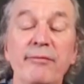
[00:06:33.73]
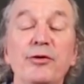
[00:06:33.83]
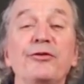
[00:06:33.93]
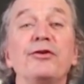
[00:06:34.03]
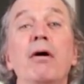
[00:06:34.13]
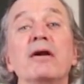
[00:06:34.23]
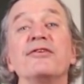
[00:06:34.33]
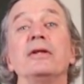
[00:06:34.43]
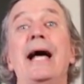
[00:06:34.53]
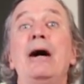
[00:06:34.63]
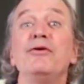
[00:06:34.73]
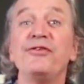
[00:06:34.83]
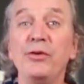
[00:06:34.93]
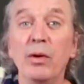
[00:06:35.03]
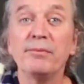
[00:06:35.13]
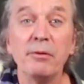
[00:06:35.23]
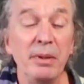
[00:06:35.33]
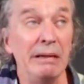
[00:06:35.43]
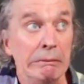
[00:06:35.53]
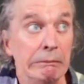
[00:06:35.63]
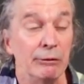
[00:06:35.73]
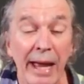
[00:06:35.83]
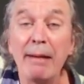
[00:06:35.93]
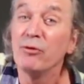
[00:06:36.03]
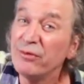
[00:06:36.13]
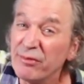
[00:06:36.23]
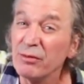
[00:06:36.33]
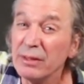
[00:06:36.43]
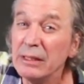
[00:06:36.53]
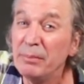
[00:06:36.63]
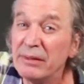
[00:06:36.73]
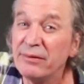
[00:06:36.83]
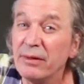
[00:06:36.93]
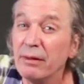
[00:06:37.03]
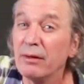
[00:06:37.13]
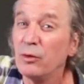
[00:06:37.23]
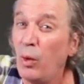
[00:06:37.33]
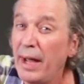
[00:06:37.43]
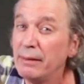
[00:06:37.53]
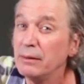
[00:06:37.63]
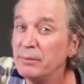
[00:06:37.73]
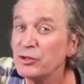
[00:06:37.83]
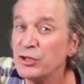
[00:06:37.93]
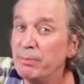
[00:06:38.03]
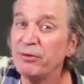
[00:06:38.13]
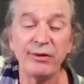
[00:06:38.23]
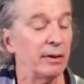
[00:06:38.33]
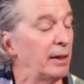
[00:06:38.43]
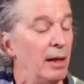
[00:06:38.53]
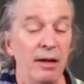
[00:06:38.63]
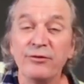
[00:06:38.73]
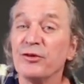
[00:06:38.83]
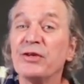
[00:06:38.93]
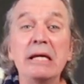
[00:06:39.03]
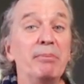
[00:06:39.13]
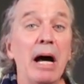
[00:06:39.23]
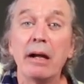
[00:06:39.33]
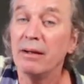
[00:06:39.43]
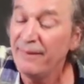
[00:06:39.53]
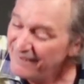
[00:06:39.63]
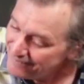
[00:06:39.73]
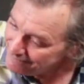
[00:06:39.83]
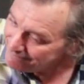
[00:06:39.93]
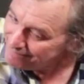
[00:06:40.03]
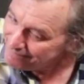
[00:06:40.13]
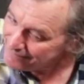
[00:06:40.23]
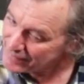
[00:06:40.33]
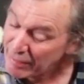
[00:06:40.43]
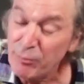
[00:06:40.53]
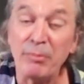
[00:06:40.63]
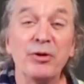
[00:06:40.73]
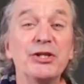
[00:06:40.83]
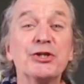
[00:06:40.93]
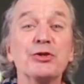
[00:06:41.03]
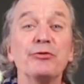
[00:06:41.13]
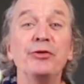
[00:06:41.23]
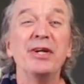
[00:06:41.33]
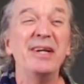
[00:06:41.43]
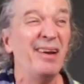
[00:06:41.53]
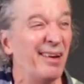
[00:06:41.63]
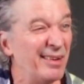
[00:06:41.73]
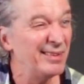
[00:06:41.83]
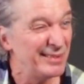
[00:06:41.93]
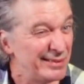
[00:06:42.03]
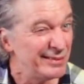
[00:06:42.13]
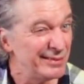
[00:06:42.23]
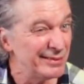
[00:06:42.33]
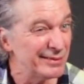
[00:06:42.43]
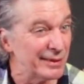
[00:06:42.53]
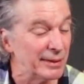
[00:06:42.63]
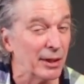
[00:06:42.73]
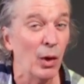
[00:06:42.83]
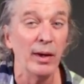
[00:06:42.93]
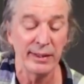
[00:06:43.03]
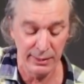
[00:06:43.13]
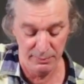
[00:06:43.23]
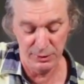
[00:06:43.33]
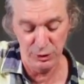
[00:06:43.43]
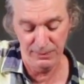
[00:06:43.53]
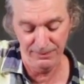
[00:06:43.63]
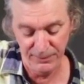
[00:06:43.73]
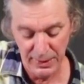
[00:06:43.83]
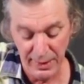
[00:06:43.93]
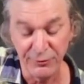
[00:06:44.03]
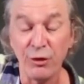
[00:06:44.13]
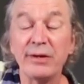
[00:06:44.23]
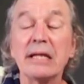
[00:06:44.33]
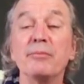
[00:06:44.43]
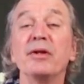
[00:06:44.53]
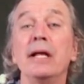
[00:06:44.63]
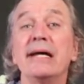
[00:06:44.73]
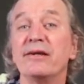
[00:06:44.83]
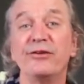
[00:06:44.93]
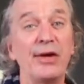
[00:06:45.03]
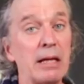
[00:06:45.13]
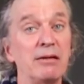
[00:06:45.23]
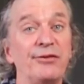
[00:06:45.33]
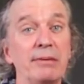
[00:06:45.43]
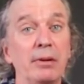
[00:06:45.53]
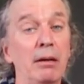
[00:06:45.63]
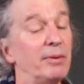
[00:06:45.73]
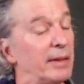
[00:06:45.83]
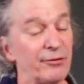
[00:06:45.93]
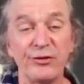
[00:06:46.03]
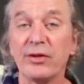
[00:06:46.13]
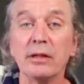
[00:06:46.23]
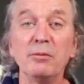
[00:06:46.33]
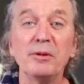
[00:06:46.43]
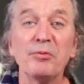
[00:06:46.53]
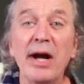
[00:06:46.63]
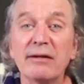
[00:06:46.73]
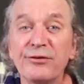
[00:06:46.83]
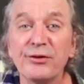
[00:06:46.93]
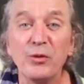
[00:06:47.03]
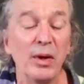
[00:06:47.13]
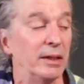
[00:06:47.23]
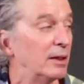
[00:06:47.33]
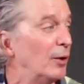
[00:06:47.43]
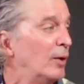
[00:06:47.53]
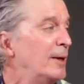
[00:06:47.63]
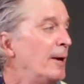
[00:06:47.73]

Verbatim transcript: if yours are not as loud as you want them to be, your hammers, if they're a little bit uh, quiet, a little bit sheepish sounding, just keep at it. You have to be pretty sure-footed. There you go. Get them a good. It's hard to get them to land at exactly the same time, but that's just a little bit of practice and away you go.